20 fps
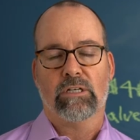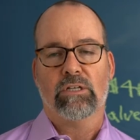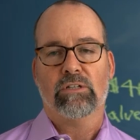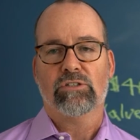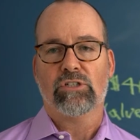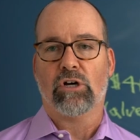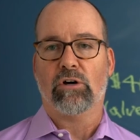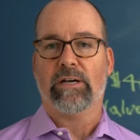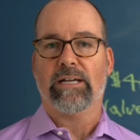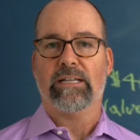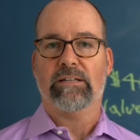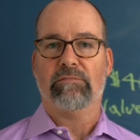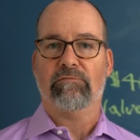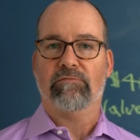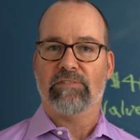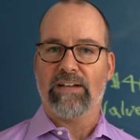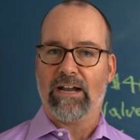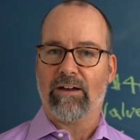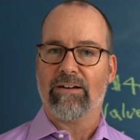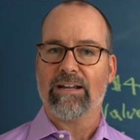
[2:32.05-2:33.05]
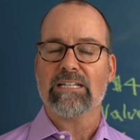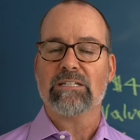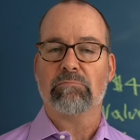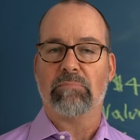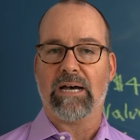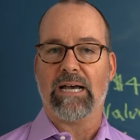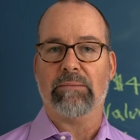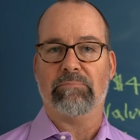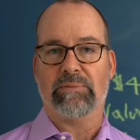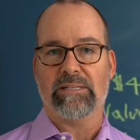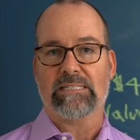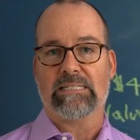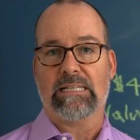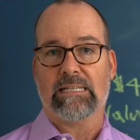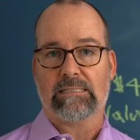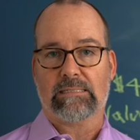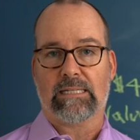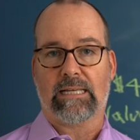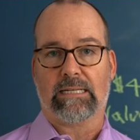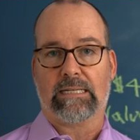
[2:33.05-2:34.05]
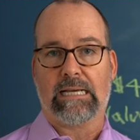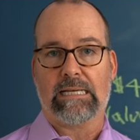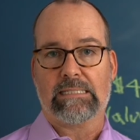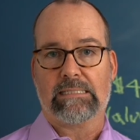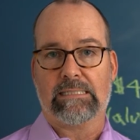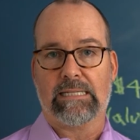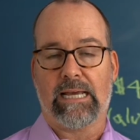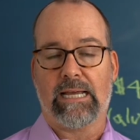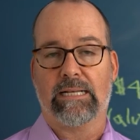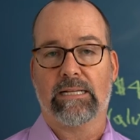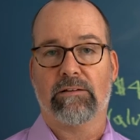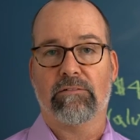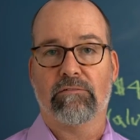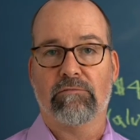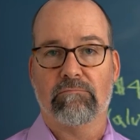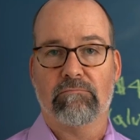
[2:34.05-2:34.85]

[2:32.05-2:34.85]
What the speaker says: So it varies by business, like I said.